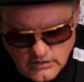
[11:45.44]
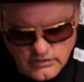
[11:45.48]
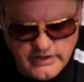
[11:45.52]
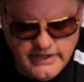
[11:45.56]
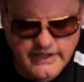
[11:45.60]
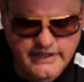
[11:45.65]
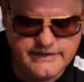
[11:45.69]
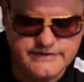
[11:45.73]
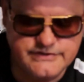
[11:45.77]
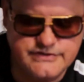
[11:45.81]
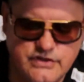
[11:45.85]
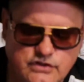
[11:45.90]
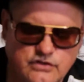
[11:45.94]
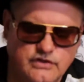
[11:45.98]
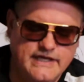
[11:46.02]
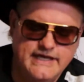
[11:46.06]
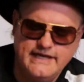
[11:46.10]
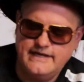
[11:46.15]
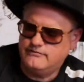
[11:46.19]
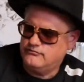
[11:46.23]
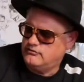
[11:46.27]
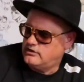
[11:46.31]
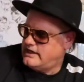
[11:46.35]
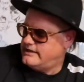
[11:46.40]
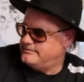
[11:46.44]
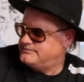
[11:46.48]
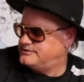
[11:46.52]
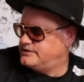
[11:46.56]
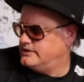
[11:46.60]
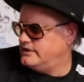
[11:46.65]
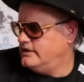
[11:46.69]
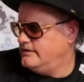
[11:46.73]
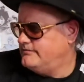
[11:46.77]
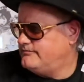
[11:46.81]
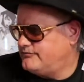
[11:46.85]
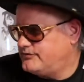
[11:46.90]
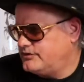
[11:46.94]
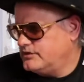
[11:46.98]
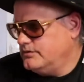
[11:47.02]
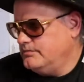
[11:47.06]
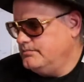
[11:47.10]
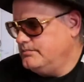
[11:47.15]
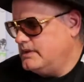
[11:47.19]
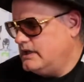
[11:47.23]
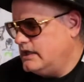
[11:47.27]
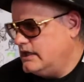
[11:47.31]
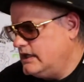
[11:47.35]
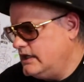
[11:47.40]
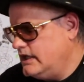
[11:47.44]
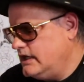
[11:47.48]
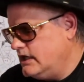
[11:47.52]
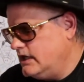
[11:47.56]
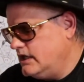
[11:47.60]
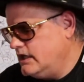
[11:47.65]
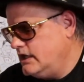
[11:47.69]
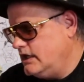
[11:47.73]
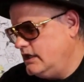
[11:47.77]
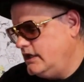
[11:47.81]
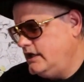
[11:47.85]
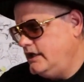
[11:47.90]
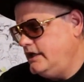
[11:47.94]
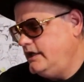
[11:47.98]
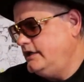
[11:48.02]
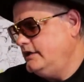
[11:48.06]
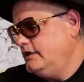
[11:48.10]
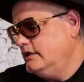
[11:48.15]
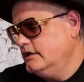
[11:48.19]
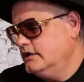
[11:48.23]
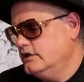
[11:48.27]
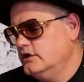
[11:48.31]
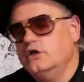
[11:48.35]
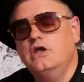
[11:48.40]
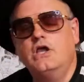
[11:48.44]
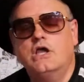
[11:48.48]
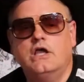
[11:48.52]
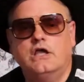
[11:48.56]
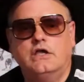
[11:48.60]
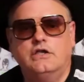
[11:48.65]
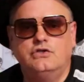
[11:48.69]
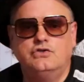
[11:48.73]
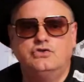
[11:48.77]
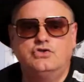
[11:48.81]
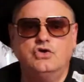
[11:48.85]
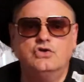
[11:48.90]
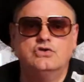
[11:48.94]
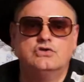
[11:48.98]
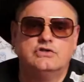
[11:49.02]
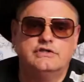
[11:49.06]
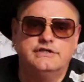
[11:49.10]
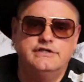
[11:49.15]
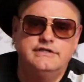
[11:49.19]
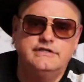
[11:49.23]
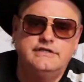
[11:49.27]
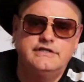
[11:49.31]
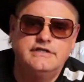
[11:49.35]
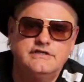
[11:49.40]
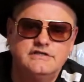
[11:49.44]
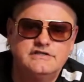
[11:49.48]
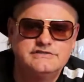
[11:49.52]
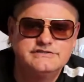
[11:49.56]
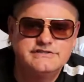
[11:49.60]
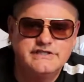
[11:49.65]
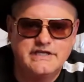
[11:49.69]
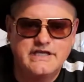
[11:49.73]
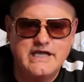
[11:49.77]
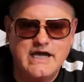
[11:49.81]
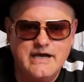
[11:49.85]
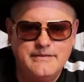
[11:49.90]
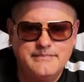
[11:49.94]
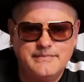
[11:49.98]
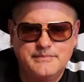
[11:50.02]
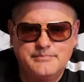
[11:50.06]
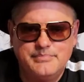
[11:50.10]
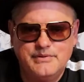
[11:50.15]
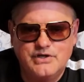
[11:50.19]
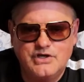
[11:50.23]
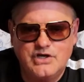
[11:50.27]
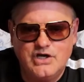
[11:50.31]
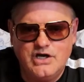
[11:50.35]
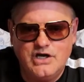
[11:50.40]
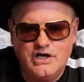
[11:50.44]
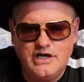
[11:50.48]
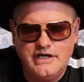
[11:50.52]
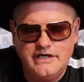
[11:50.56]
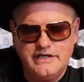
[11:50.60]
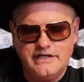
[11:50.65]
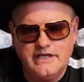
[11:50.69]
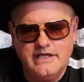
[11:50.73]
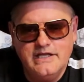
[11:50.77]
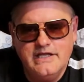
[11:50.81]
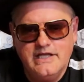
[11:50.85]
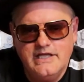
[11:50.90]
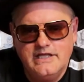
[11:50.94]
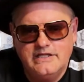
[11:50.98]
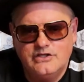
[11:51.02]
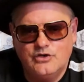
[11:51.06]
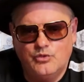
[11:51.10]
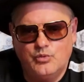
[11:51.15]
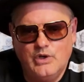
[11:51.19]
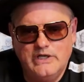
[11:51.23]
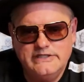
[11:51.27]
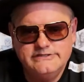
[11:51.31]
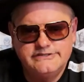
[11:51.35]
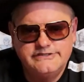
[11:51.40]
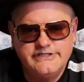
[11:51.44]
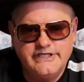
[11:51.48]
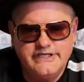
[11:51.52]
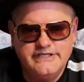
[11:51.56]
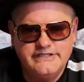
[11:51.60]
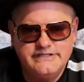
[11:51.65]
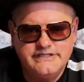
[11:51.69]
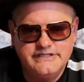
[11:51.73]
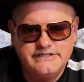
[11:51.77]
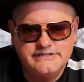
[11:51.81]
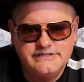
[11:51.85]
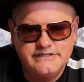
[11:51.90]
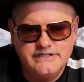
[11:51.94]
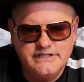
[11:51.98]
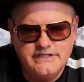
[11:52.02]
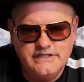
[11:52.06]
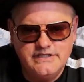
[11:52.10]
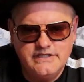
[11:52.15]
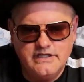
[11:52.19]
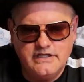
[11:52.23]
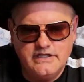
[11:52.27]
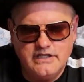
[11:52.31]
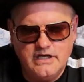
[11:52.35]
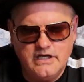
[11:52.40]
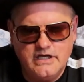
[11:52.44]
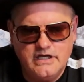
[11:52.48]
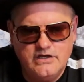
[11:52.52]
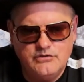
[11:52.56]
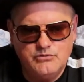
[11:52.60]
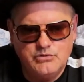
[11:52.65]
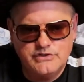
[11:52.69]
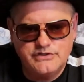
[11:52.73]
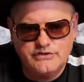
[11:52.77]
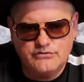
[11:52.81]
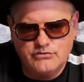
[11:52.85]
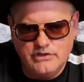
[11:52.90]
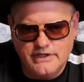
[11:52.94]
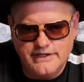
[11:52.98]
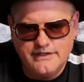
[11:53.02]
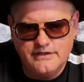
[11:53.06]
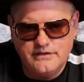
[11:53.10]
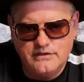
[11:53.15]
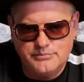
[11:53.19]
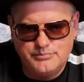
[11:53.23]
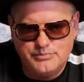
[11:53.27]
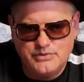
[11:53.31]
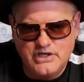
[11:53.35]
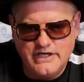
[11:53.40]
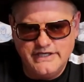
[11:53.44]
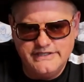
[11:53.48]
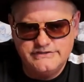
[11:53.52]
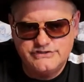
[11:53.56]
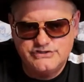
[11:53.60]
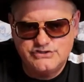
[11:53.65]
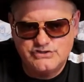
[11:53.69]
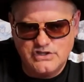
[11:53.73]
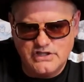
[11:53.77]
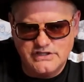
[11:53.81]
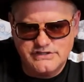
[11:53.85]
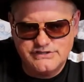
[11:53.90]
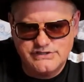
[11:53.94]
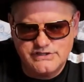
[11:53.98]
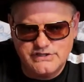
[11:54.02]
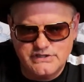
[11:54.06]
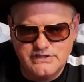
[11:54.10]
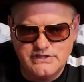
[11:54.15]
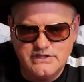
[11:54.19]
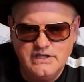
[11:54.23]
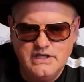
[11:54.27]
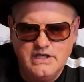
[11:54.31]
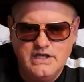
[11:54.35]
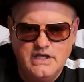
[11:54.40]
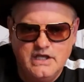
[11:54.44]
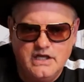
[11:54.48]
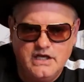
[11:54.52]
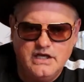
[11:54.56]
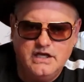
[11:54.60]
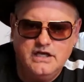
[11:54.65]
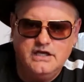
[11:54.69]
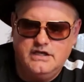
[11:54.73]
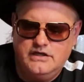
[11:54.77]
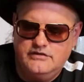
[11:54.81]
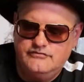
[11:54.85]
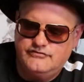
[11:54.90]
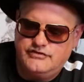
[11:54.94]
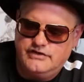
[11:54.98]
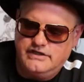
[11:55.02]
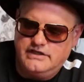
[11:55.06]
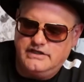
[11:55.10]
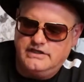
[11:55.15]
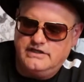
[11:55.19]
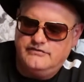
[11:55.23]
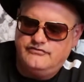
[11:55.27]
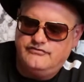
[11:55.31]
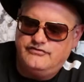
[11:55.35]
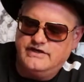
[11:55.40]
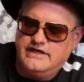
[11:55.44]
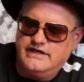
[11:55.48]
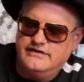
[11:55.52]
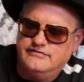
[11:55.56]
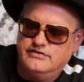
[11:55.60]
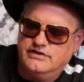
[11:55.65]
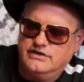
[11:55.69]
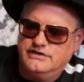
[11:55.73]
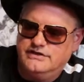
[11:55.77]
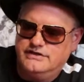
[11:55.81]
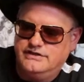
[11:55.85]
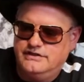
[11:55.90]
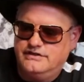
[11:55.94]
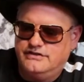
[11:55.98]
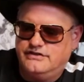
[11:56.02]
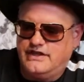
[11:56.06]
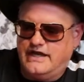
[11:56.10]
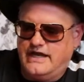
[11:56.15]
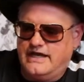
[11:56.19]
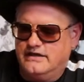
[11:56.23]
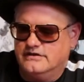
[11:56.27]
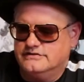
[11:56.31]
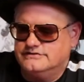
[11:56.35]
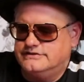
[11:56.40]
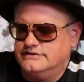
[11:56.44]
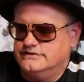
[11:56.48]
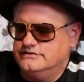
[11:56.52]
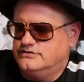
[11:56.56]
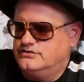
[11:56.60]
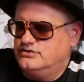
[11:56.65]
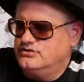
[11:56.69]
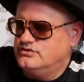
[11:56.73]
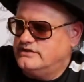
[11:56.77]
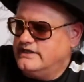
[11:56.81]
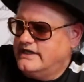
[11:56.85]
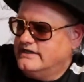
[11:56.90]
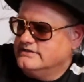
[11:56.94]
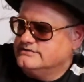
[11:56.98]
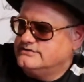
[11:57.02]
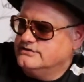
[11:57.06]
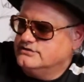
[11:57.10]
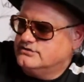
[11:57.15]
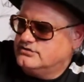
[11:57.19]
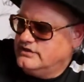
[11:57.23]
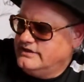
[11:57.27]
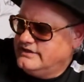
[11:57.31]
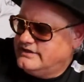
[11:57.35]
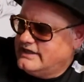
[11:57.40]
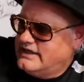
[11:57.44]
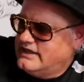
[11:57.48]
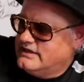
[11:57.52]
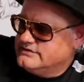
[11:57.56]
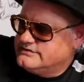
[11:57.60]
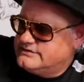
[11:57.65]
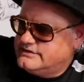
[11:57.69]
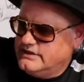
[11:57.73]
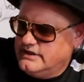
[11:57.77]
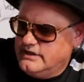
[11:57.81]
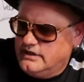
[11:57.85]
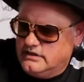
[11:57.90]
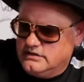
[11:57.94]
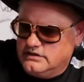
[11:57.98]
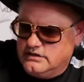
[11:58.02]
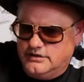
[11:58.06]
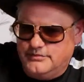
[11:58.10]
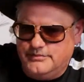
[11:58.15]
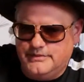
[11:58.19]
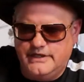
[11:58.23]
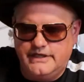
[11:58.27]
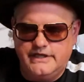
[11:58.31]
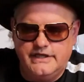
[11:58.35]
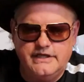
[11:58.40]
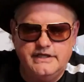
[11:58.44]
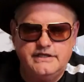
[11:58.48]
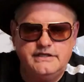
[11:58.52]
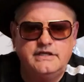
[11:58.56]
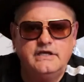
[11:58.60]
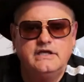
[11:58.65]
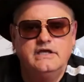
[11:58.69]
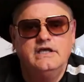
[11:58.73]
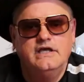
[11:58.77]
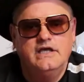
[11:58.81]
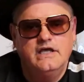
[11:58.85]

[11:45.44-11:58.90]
Okay, so that wraps it up for my Dueling Dealers of Comic Book Art, the Wednesday edition with the regular price structure of 500, 1,000, 2,000, 3,000, unlimited